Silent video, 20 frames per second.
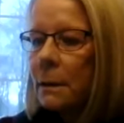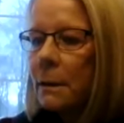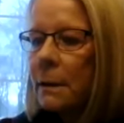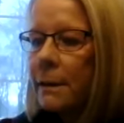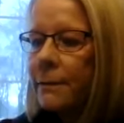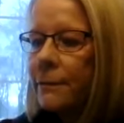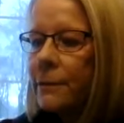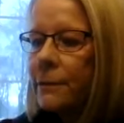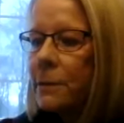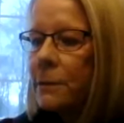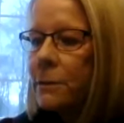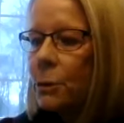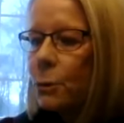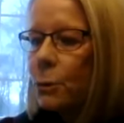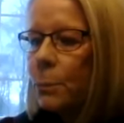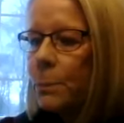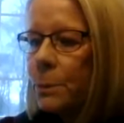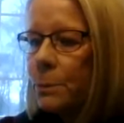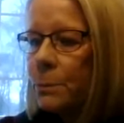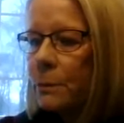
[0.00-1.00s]
Life is
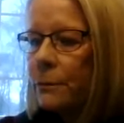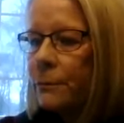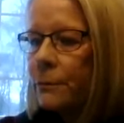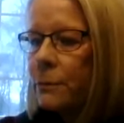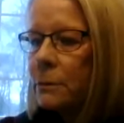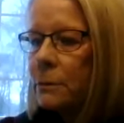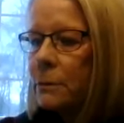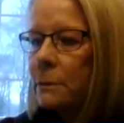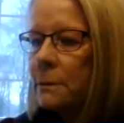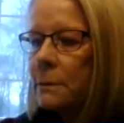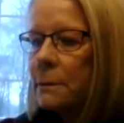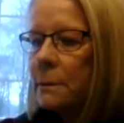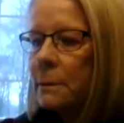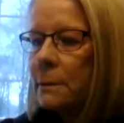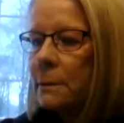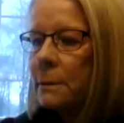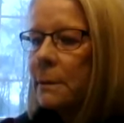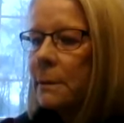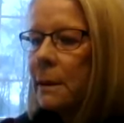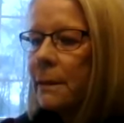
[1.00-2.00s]
so beautiful.
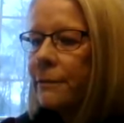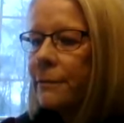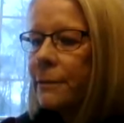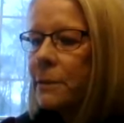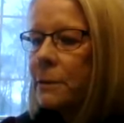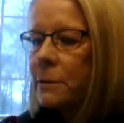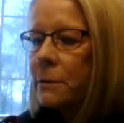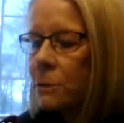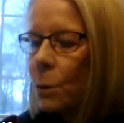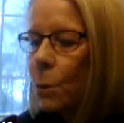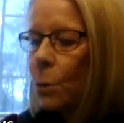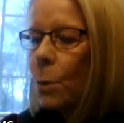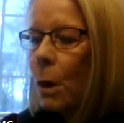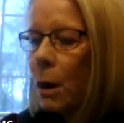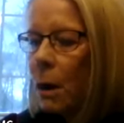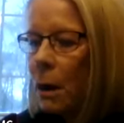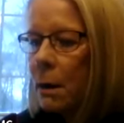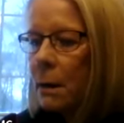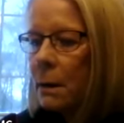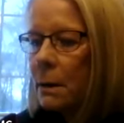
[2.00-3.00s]
Life is so
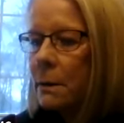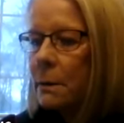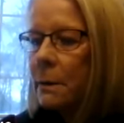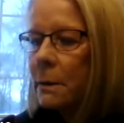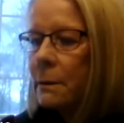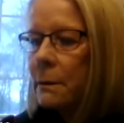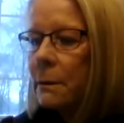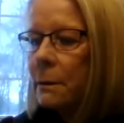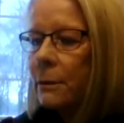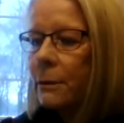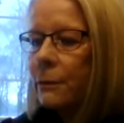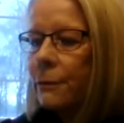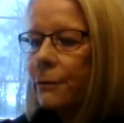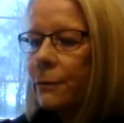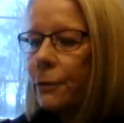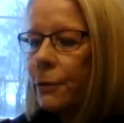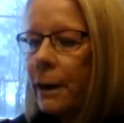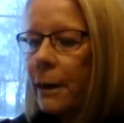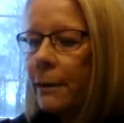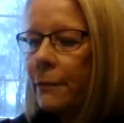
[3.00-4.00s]
hard
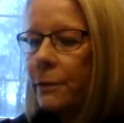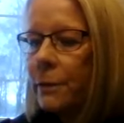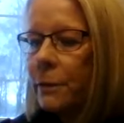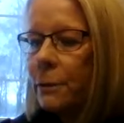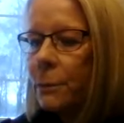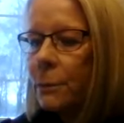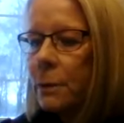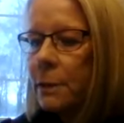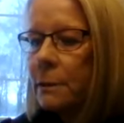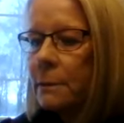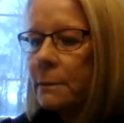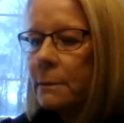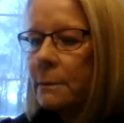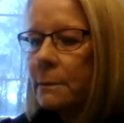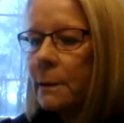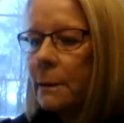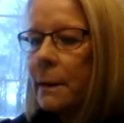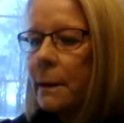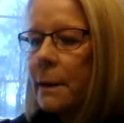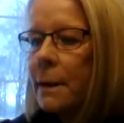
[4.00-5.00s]
for everyone.